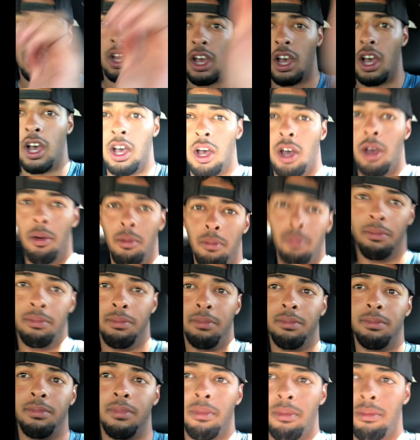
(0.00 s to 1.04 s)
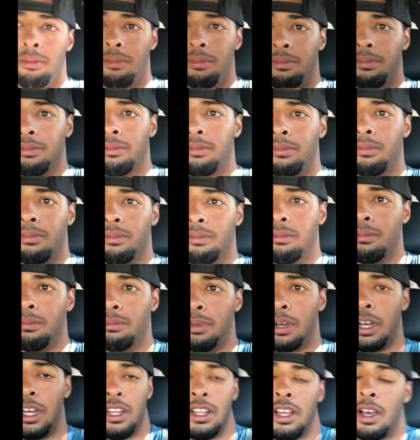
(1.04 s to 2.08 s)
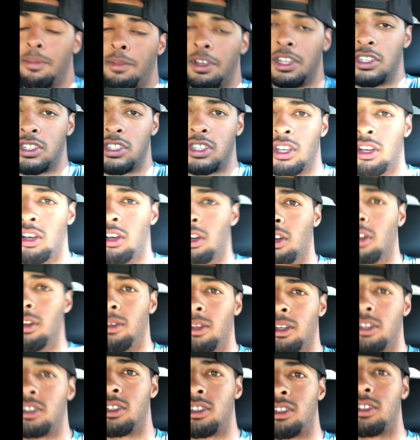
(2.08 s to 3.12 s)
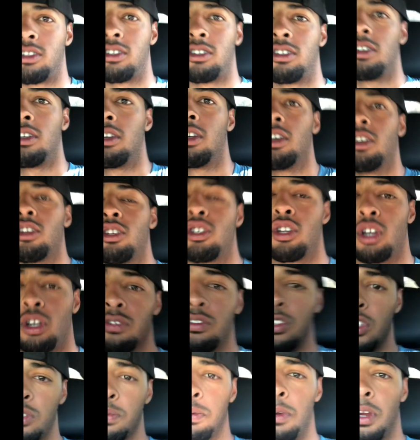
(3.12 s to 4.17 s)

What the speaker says: but I mean still it serves its